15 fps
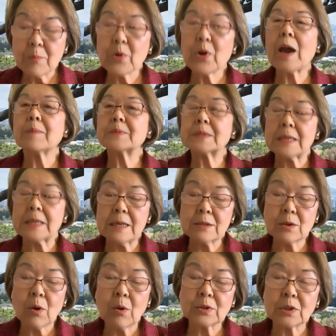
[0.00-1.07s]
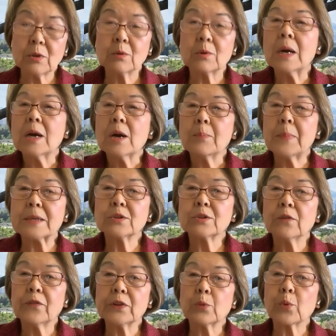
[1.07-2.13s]
Perhaps he is also best
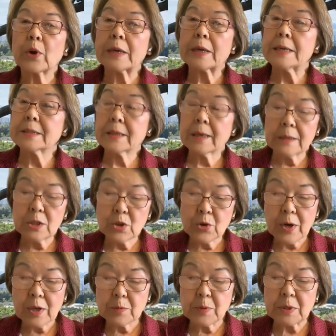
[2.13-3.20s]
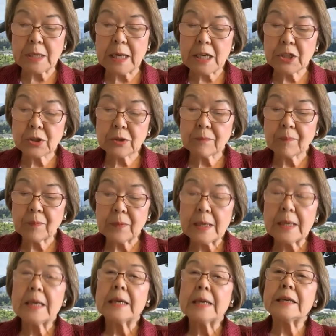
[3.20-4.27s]
known for the work he's done in transportation.
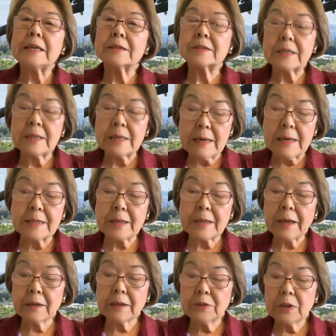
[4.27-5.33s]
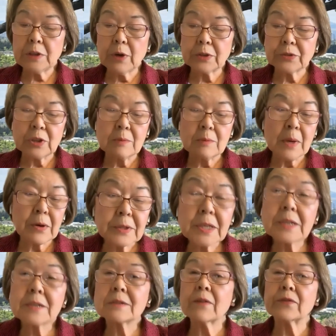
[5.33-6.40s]
He is the executive director
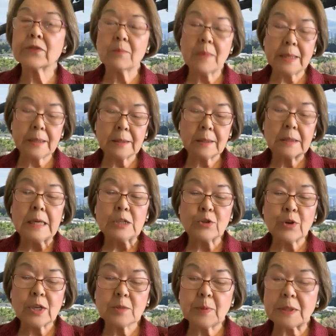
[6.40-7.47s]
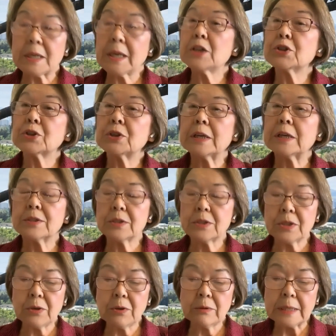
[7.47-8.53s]
emeritus of the Meta Transportation
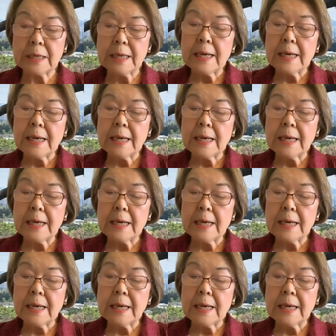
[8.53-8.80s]
Institute.